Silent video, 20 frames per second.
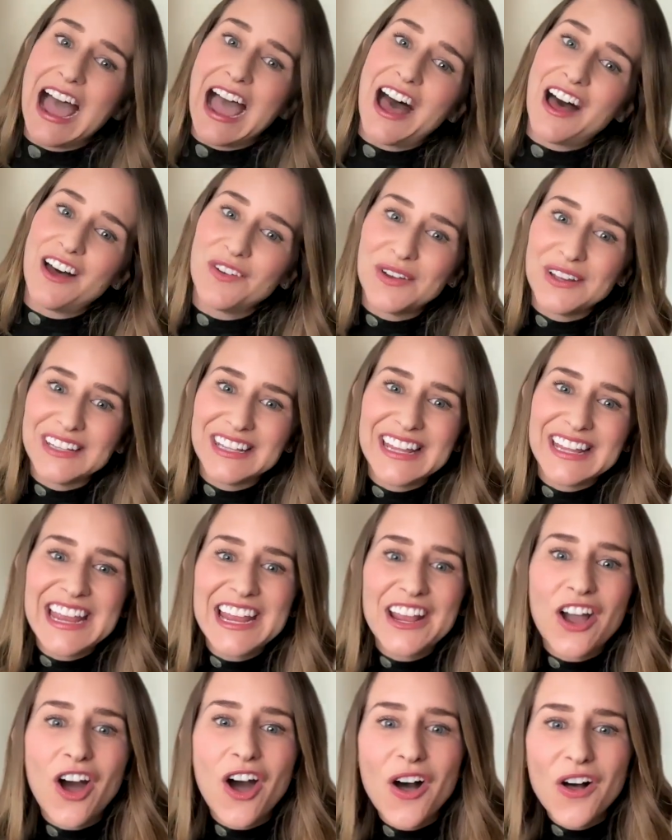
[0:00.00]
I'll
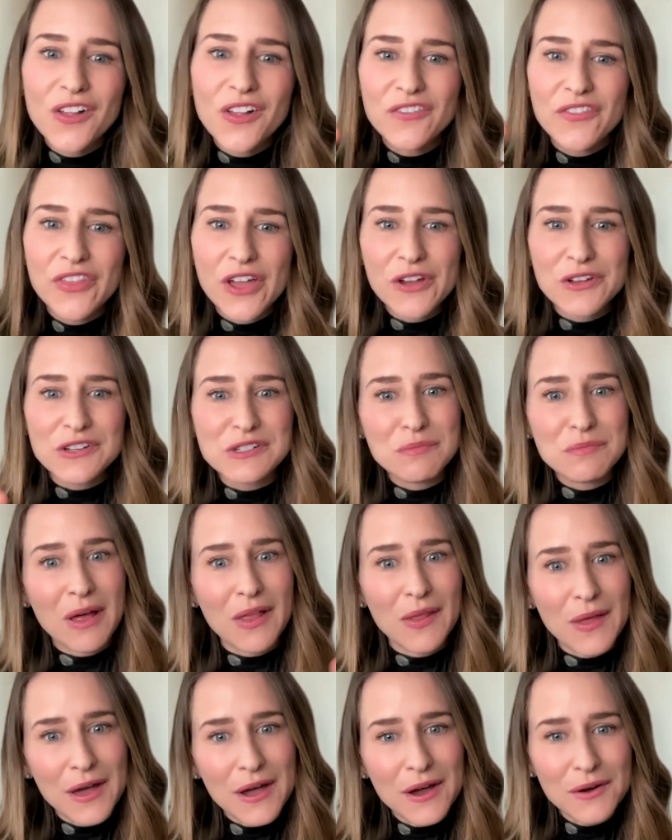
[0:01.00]
link all of those
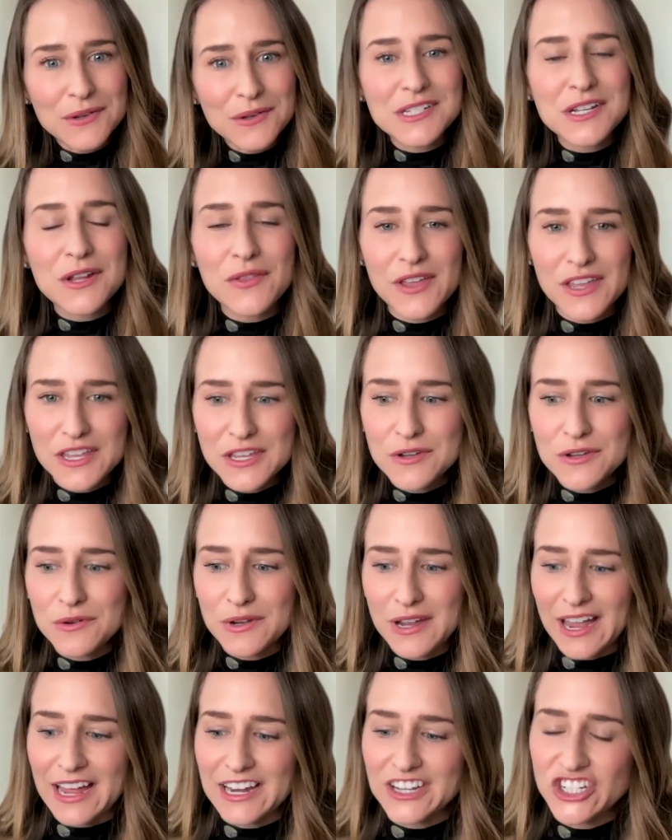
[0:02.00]
below so that you
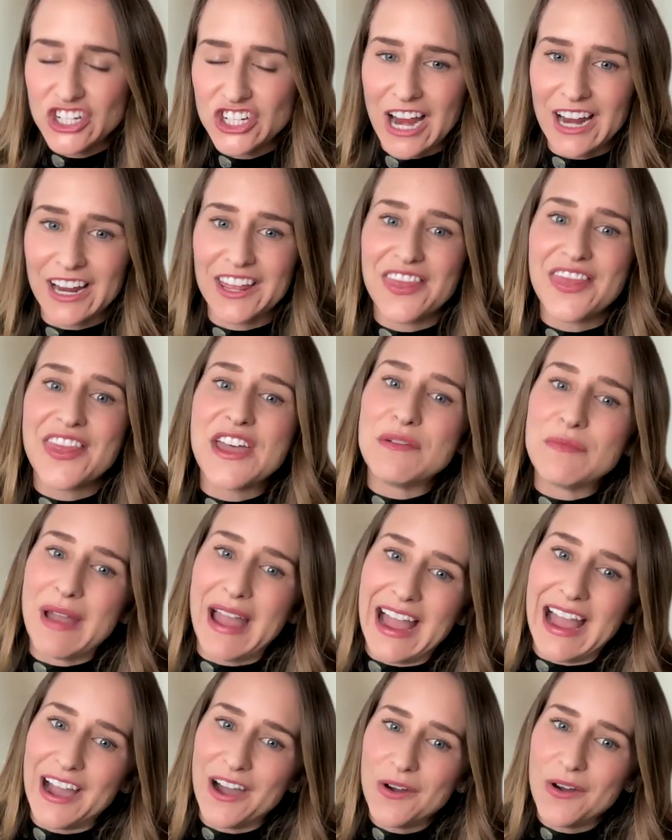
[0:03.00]
can check them
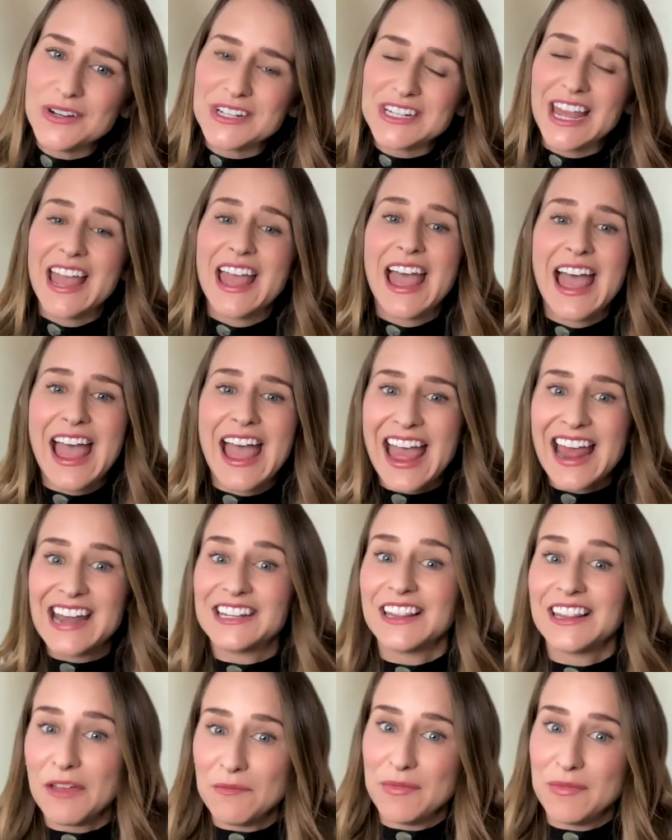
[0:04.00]
out
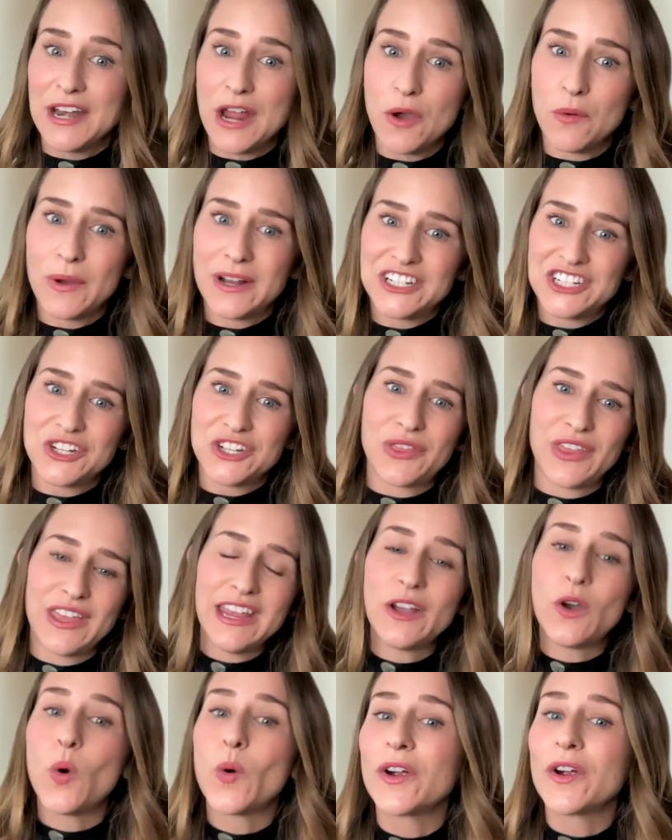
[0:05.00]
and let me know what you
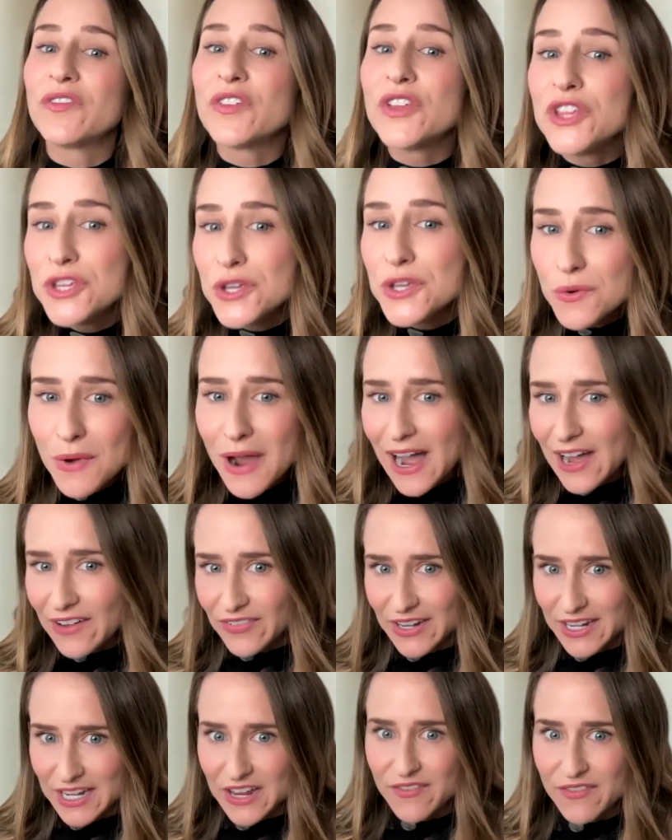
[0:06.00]
think, or if you
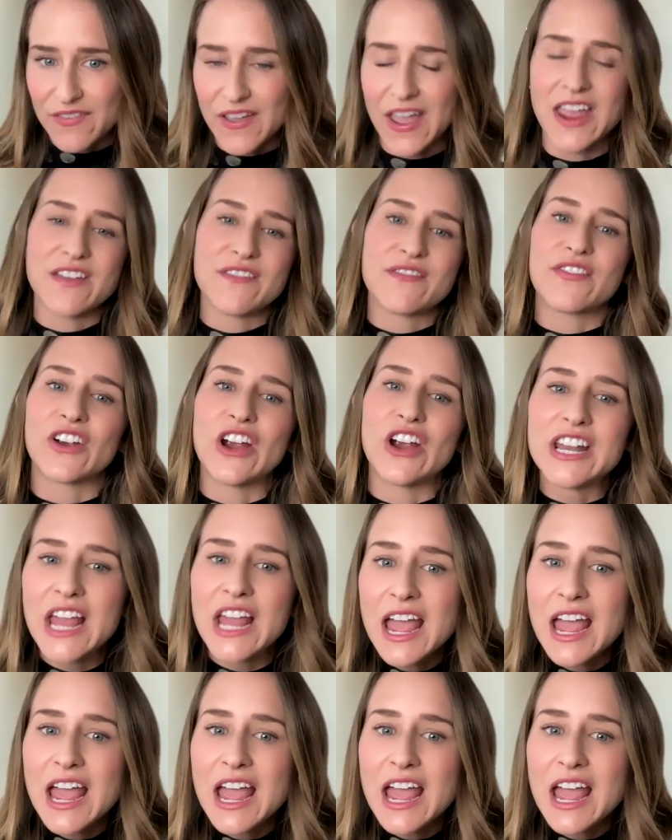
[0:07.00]
have any favorite